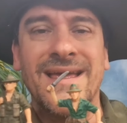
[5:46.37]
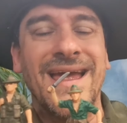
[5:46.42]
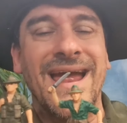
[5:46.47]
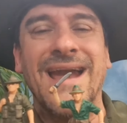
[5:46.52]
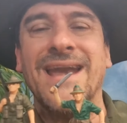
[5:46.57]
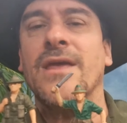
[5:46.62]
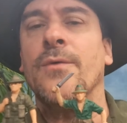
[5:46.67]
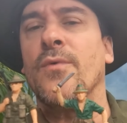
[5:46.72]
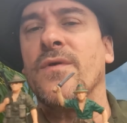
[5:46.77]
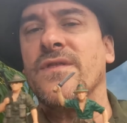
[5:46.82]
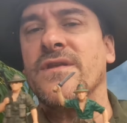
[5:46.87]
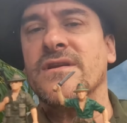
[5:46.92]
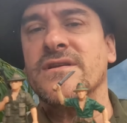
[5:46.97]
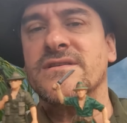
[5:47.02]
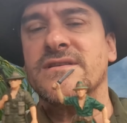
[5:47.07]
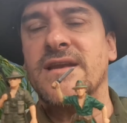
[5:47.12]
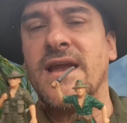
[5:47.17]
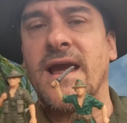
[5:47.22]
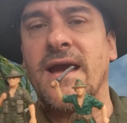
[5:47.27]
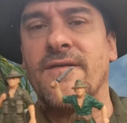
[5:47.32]
Anyone that
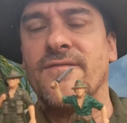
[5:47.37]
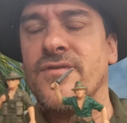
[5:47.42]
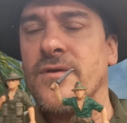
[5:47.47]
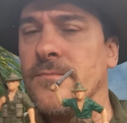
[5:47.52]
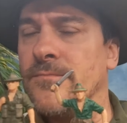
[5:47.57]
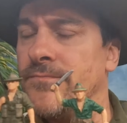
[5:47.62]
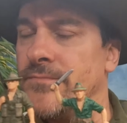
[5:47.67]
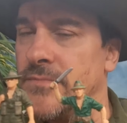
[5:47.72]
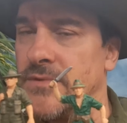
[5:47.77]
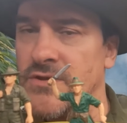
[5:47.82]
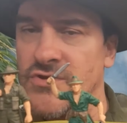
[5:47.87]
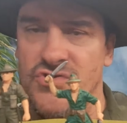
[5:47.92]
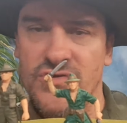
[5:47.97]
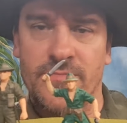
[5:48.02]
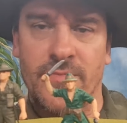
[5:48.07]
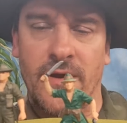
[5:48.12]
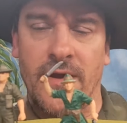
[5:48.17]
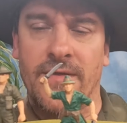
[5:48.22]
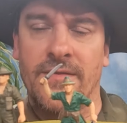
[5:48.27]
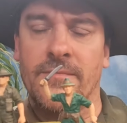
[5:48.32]
doesn't have them, you should
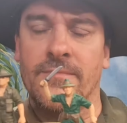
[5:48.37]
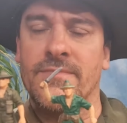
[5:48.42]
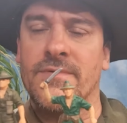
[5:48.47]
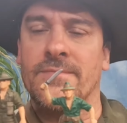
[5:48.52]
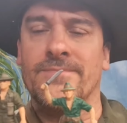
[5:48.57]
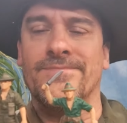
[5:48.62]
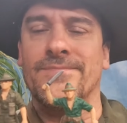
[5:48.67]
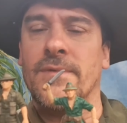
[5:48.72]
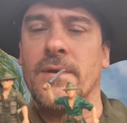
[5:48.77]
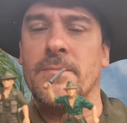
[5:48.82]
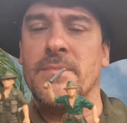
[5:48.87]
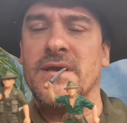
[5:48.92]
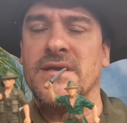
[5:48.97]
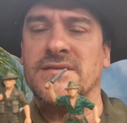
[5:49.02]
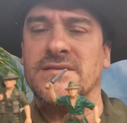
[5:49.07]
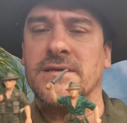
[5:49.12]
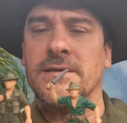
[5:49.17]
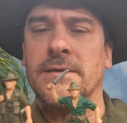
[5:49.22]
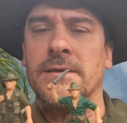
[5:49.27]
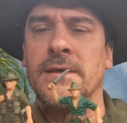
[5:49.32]
buy them. They're
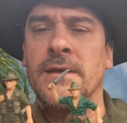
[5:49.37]
amazing.